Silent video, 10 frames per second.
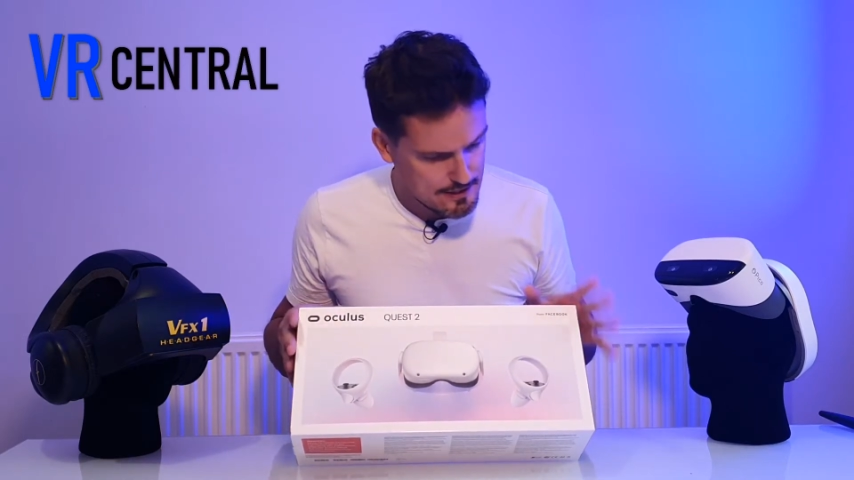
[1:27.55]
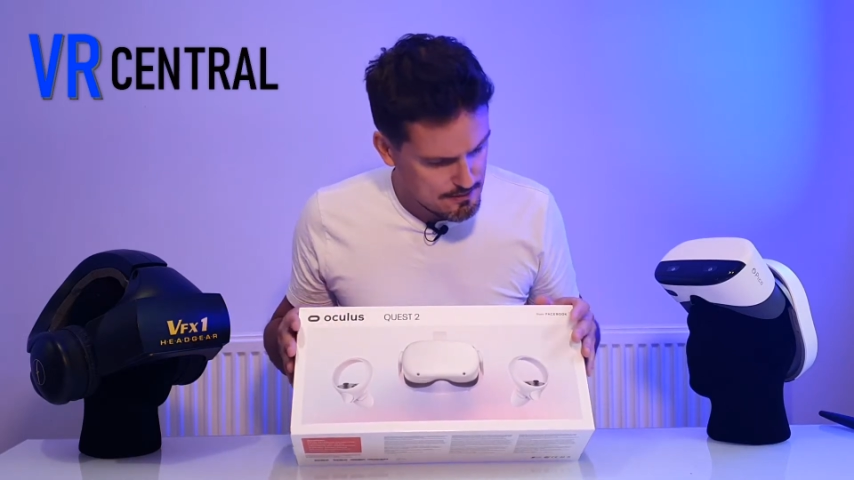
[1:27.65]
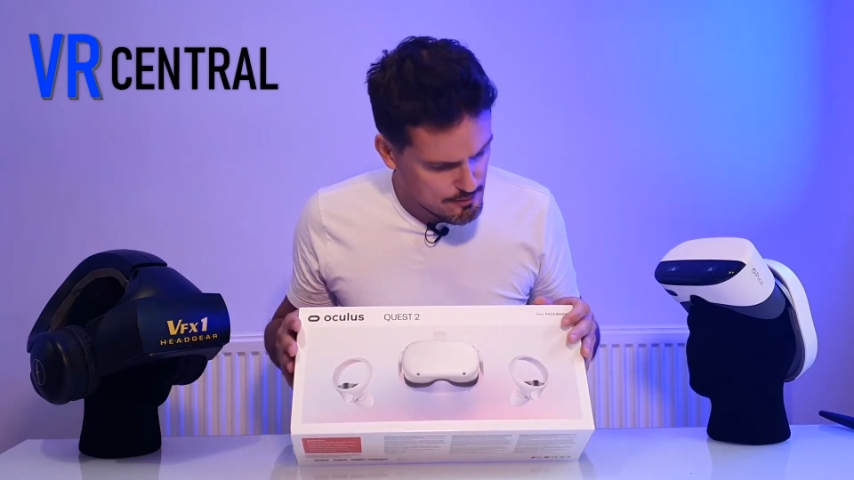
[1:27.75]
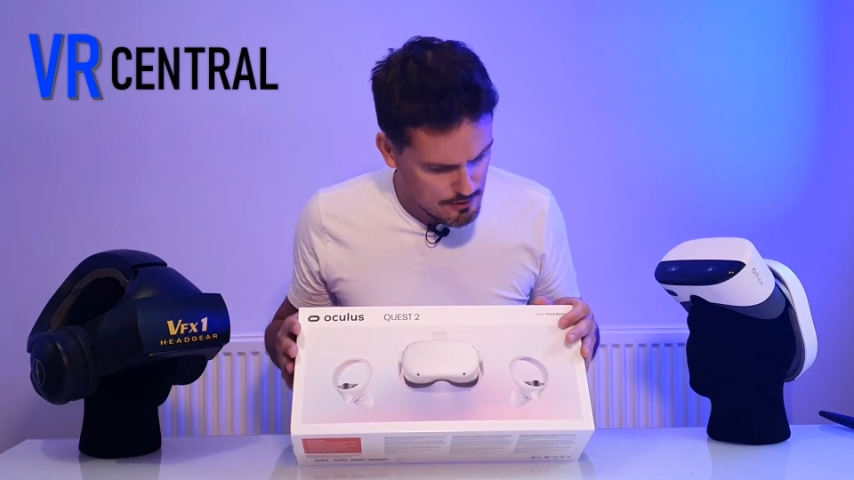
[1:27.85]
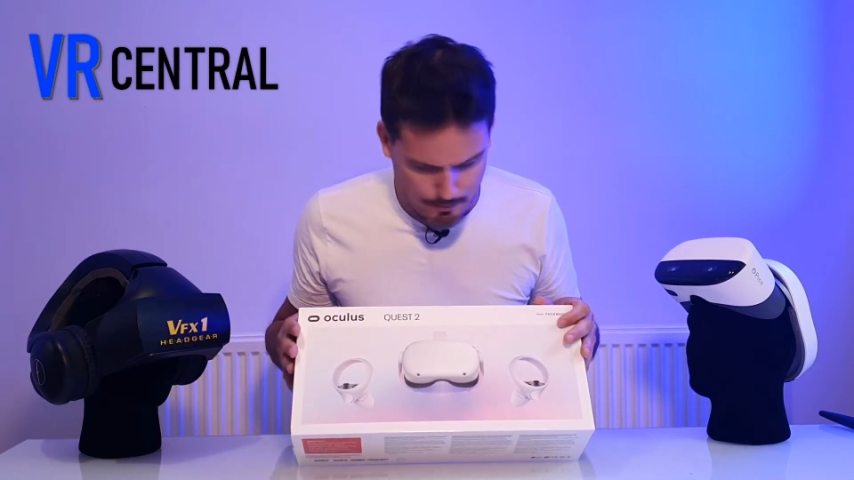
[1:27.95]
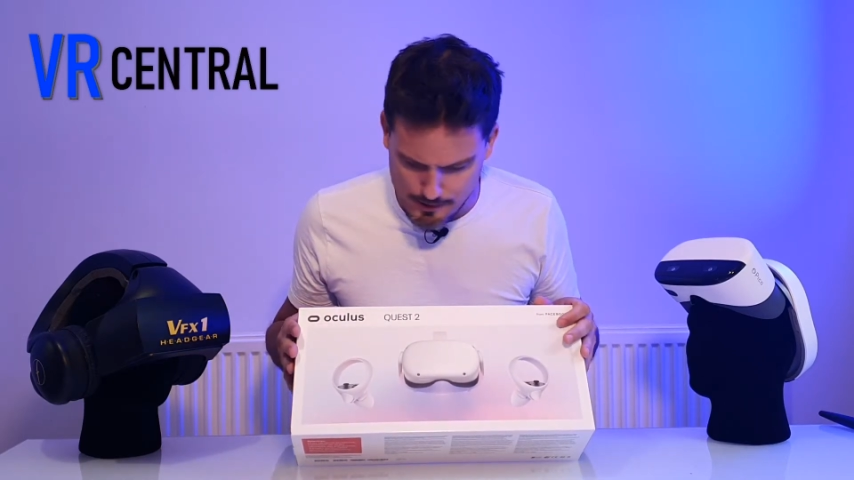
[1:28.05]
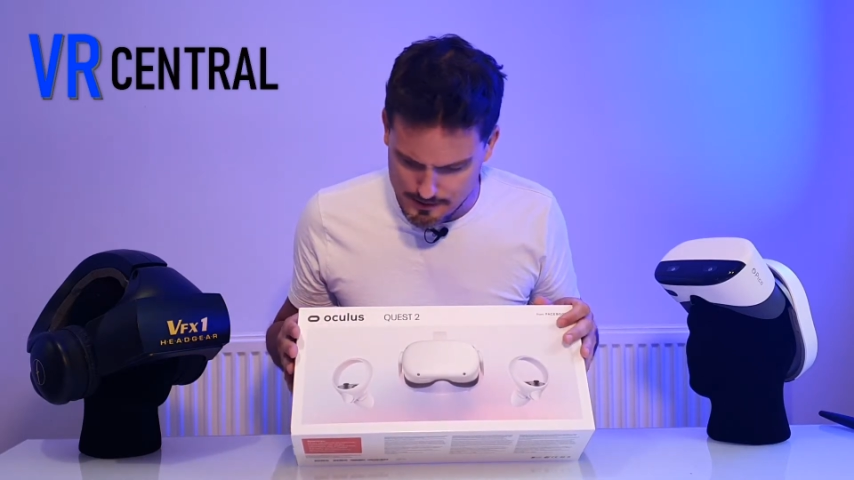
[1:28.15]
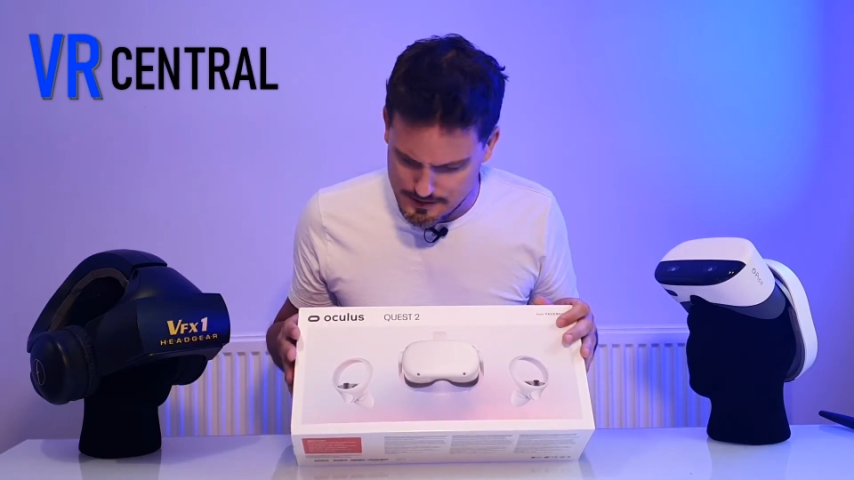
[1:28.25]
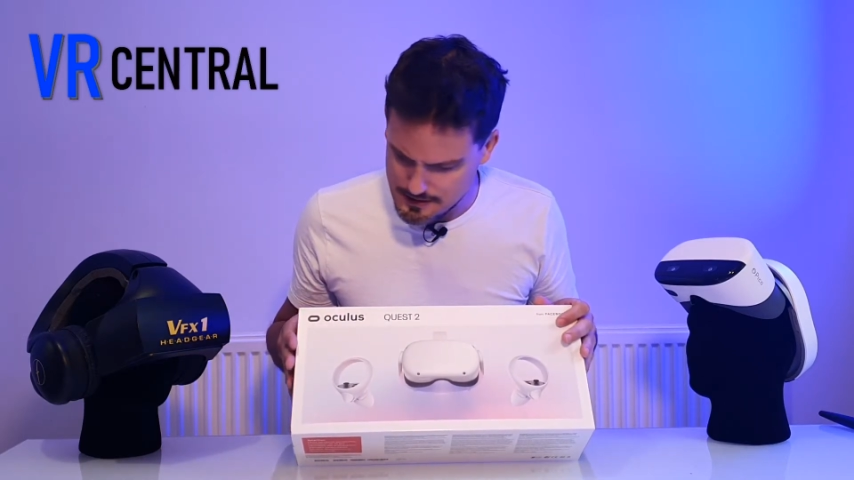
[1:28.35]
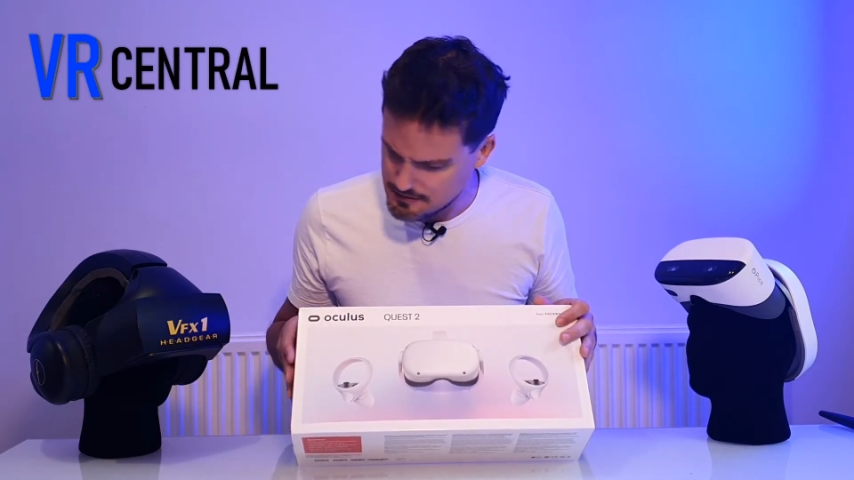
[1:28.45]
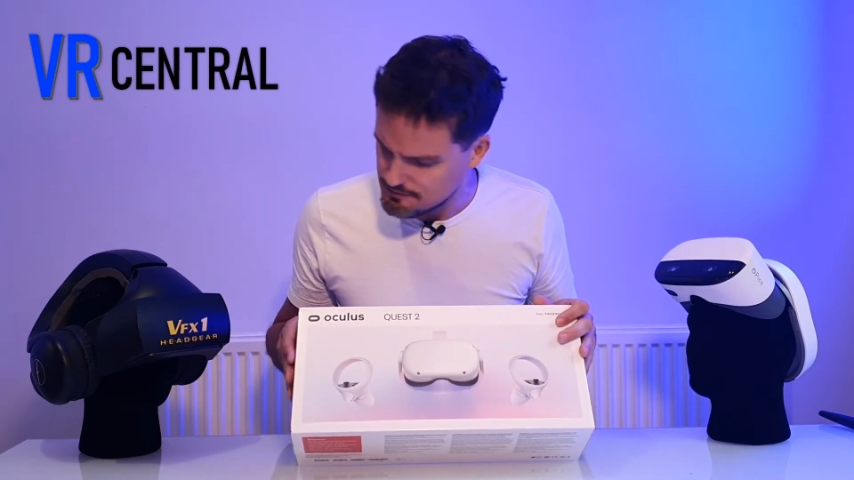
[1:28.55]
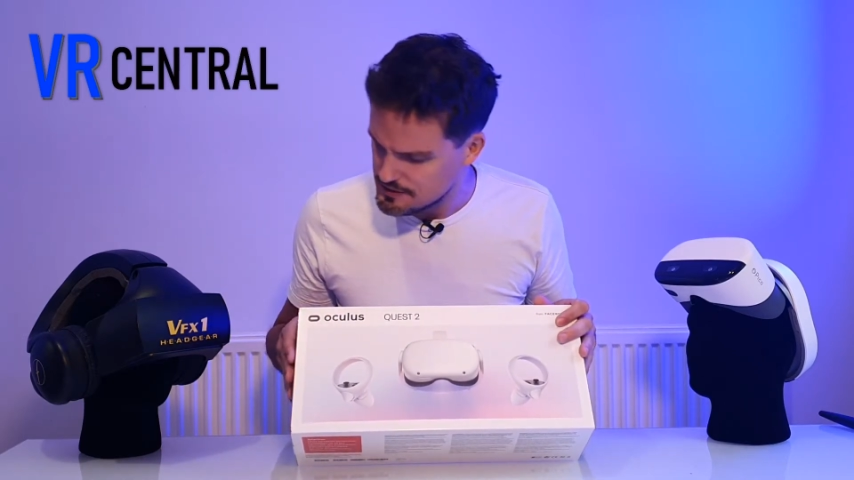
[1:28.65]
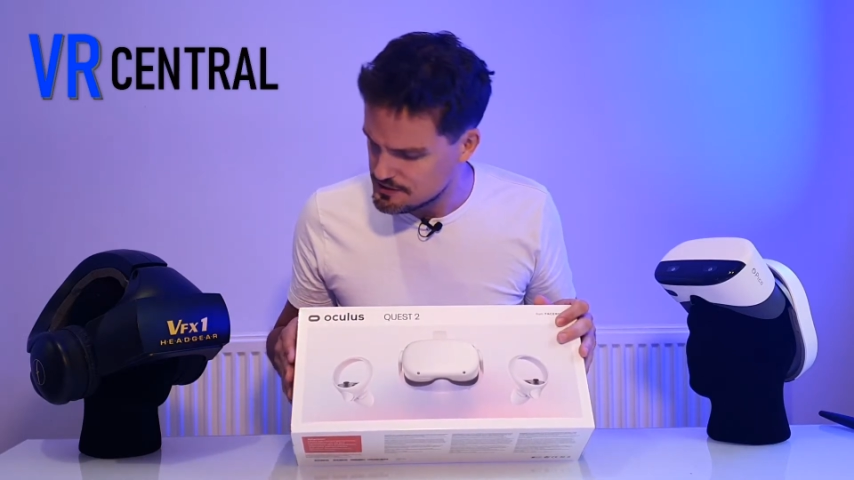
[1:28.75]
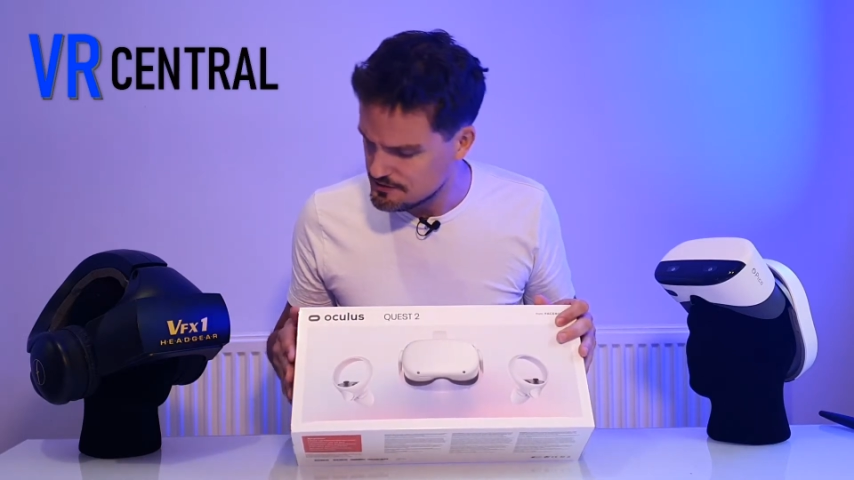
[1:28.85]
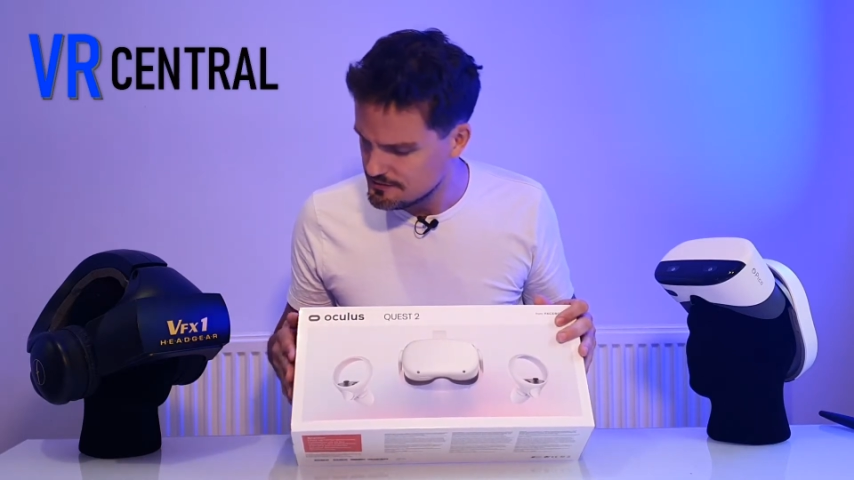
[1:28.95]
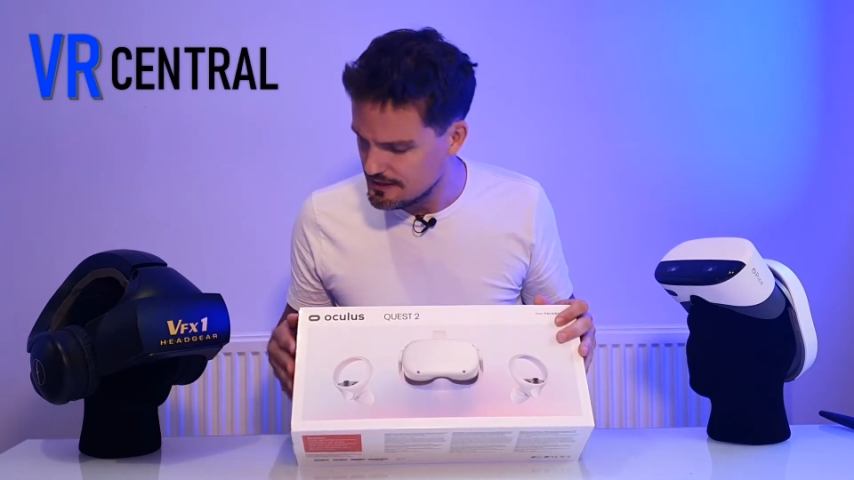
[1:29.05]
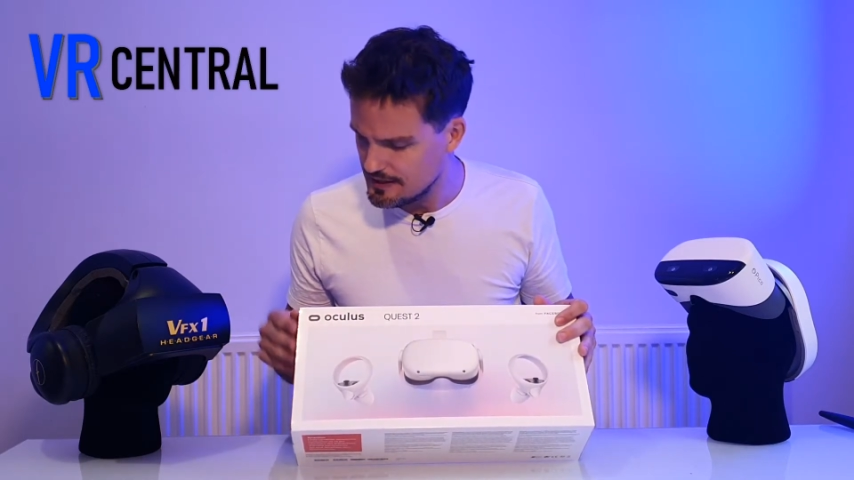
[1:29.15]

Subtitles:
a smaller box than the original.